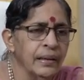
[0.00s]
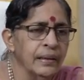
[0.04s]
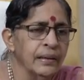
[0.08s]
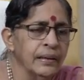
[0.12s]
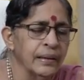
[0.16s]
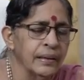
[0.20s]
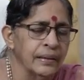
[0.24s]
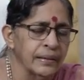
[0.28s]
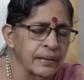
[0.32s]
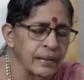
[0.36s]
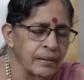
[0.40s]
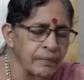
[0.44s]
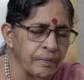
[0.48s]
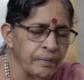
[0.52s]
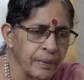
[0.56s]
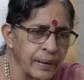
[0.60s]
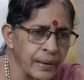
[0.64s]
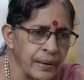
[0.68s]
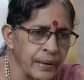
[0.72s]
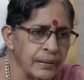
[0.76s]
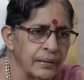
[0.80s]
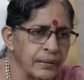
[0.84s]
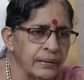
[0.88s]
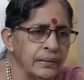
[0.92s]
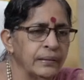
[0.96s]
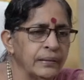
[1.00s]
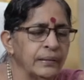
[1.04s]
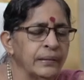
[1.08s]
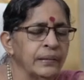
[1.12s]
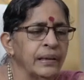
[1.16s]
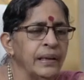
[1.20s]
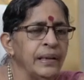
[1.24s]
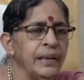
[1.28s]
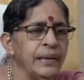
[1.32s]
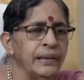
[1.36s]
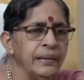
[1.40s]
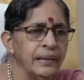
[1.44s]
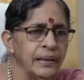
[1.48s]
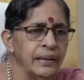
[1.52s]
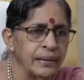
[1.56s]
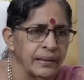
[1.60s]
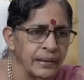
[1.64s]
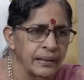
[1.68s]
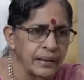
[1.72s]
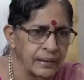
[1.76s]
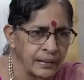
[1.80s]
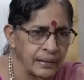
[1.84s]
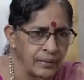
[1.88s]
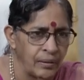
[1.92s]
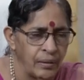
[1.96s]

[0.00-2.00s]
these different changes